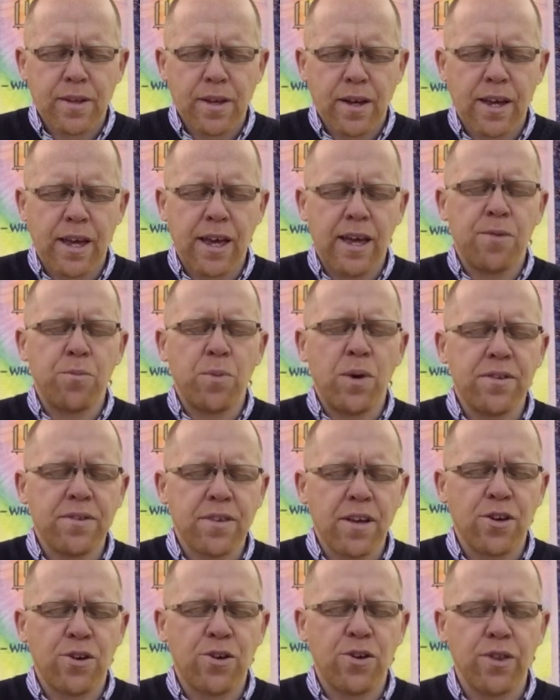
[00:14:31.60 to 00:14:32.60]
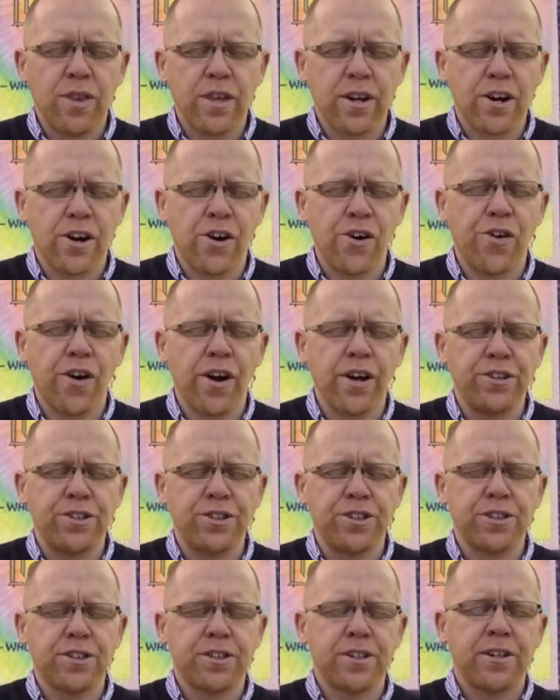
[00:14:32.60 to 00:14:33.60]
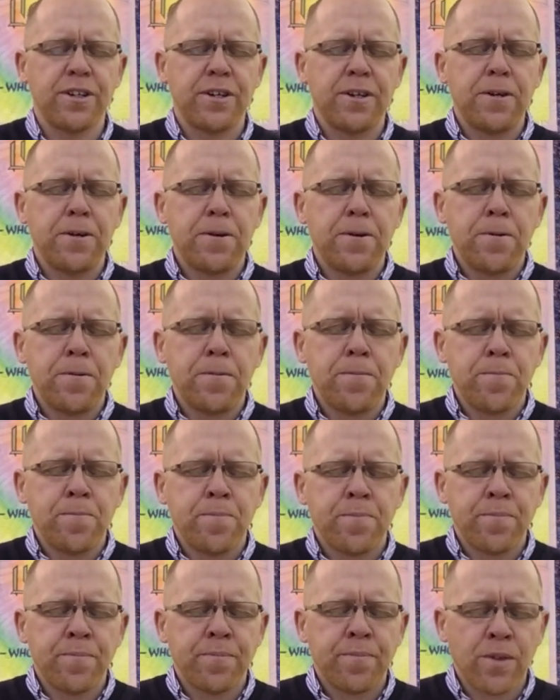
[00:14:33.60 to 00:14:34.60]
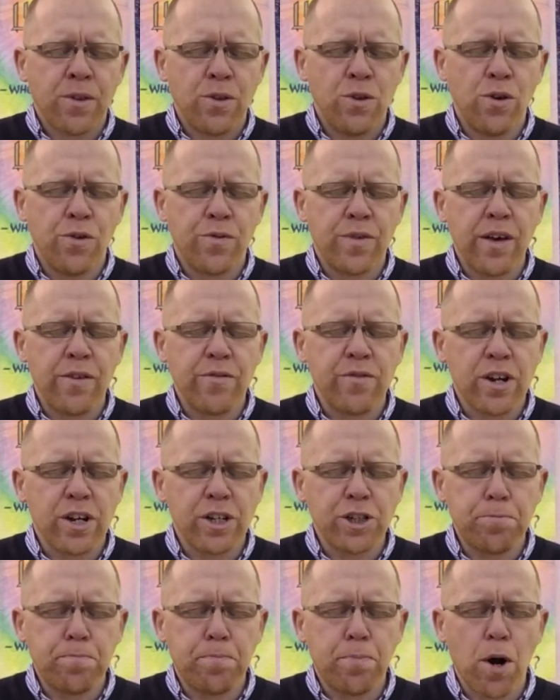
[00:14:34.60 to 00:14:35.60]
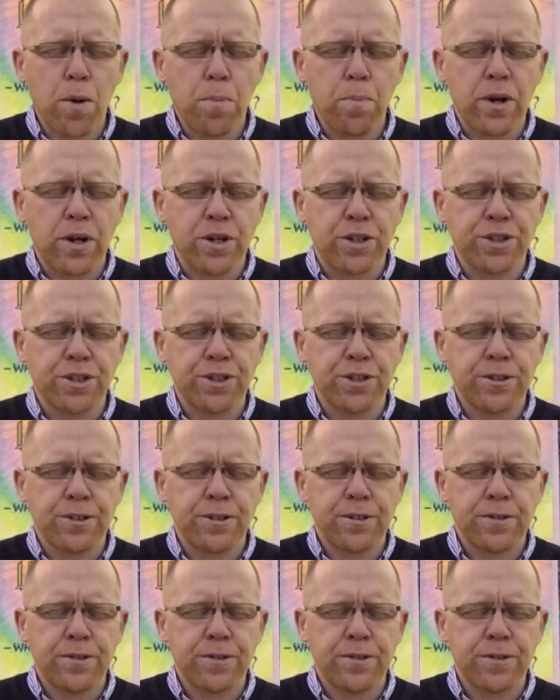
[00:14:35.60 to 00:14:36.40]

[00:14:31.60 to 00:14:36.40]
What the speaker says: Again, we thank you that in Christ you have given us purpose.